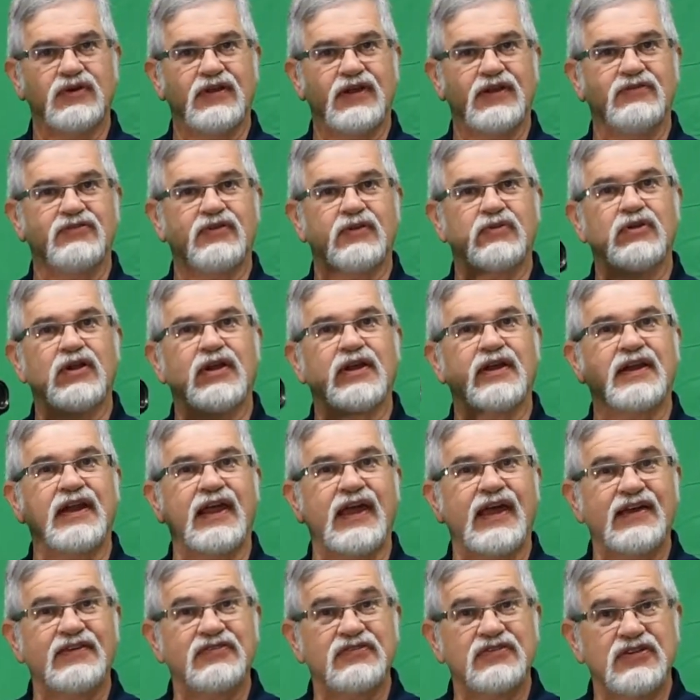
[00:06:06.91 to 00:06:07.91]
take something like an
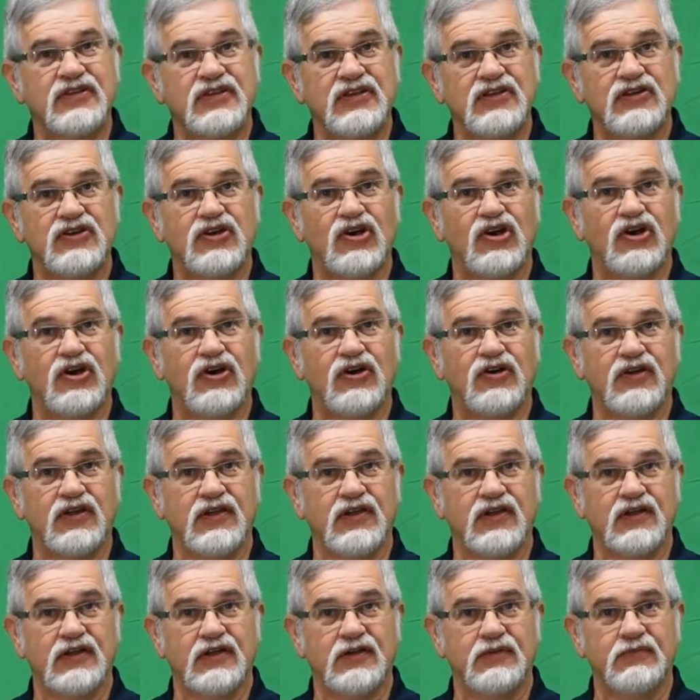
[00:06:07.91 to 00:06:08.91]
SD card
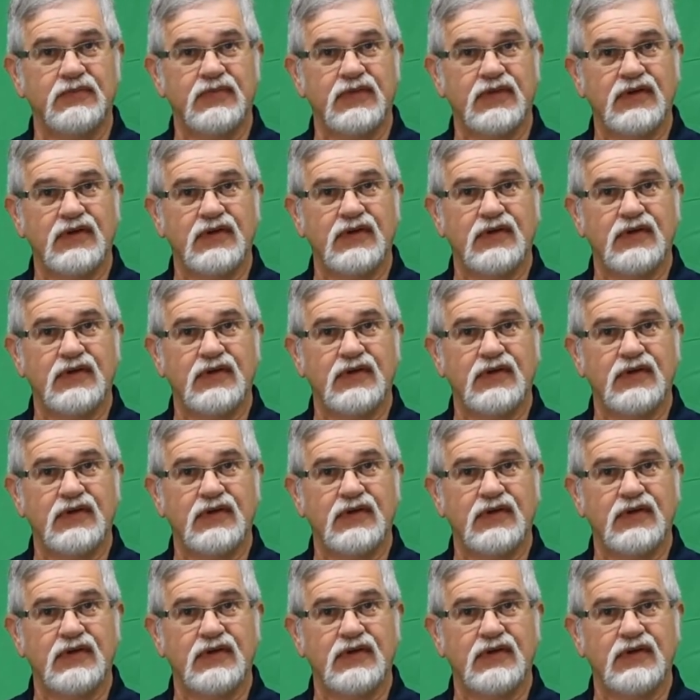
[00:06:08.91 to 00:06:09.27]
in them.